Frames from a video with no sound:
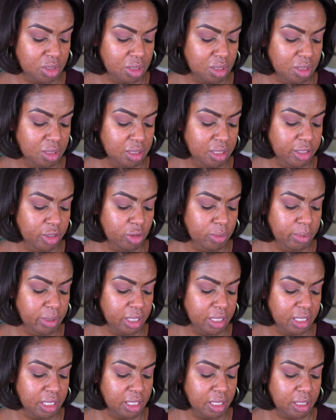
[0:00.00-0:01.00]
A little bit
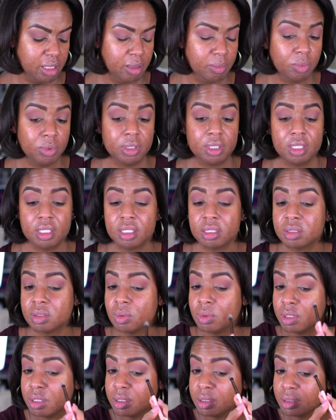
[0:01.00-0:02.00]
of kick up with this
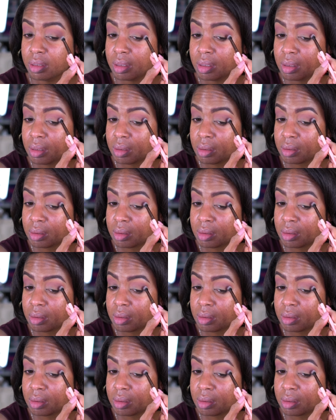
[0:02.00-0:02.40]
one.